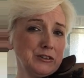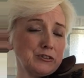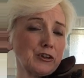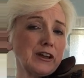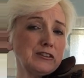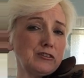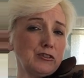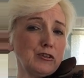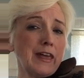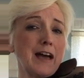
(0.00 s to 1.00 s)
So let's
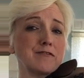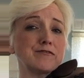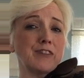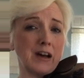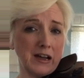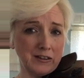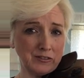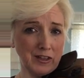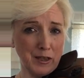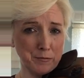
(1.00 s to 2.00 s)
do that 5
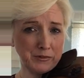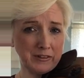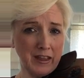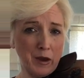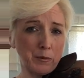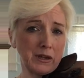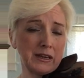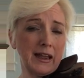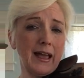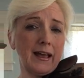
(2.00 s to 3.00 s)
times a day. We're going
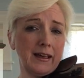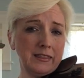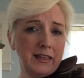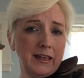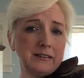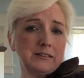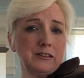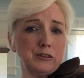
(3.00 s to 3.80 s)
to add that to